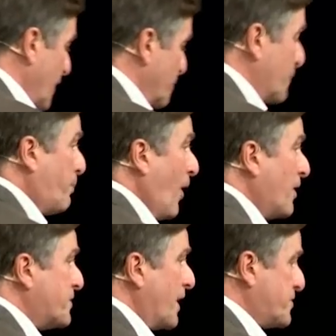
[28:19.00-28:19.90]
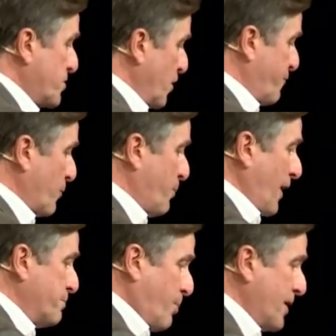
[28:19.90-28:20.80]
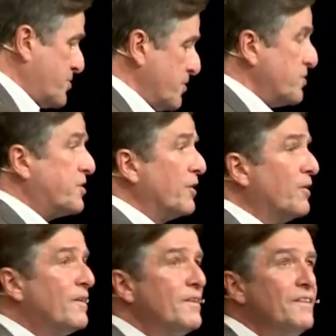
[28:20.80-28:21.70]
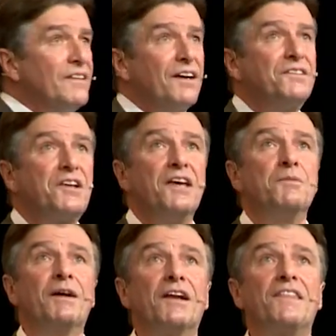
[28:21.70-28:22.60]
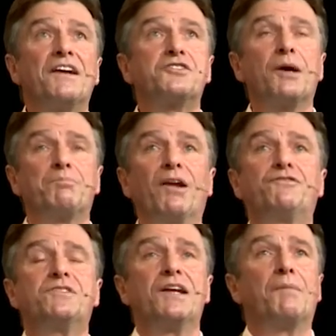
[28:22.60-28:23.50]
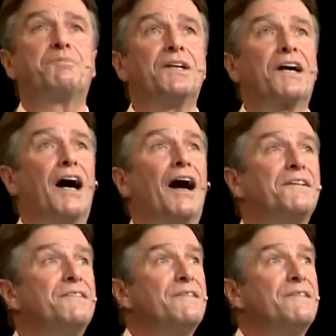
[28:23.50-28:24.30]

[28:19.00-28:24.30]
But Paul takes a loaf of bread, breaks it in two, and in the middle of that ship lifts it up to God.